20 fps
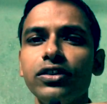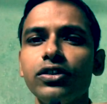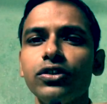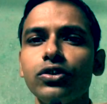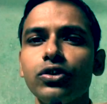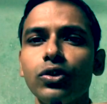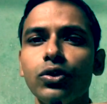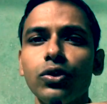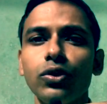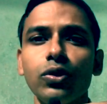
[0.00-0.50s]

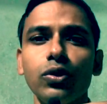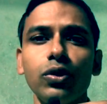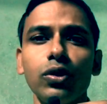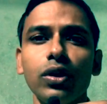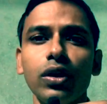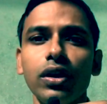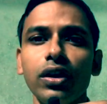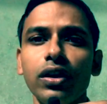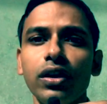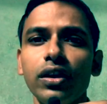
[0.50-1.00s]
So
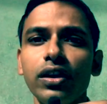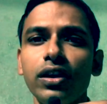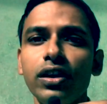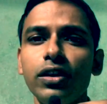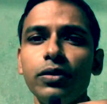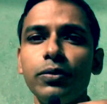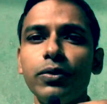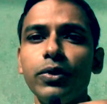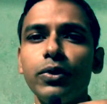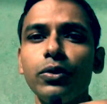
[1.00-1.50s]

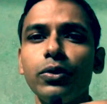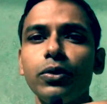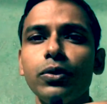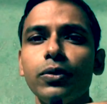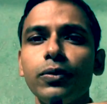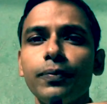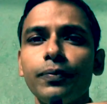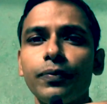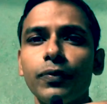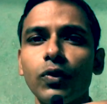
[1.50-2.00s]
if
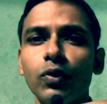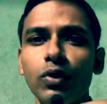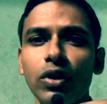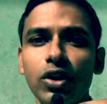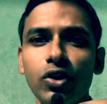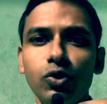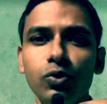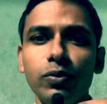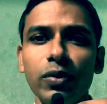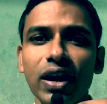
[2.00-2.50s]
you
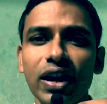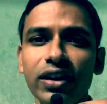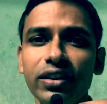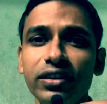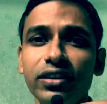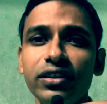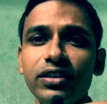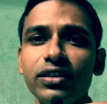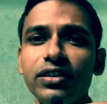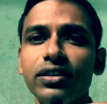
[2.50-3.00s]
want to buy
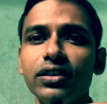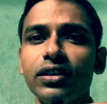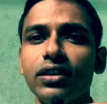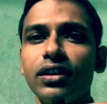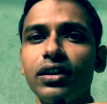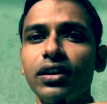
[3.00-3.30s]
this,